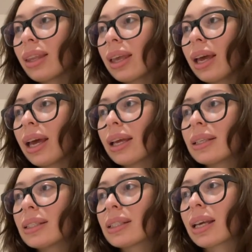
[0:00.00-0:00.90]

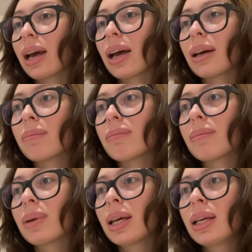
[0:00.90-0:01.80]
And
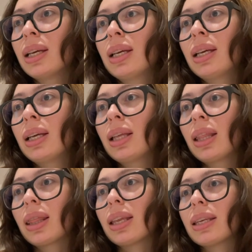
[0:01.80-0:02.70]
um,
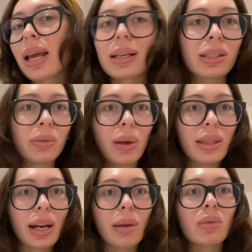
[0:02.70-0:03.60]
the next one
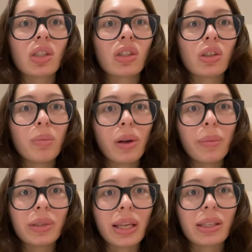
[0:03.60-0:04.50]
that I'm super
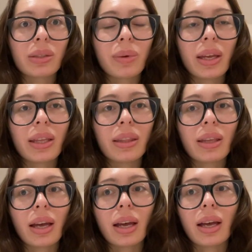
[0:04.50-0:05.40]
obsessed with,
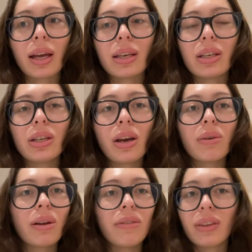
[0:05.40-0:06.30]
uh,
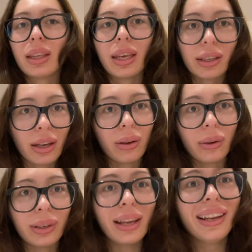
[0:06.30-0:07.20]
no affiliate code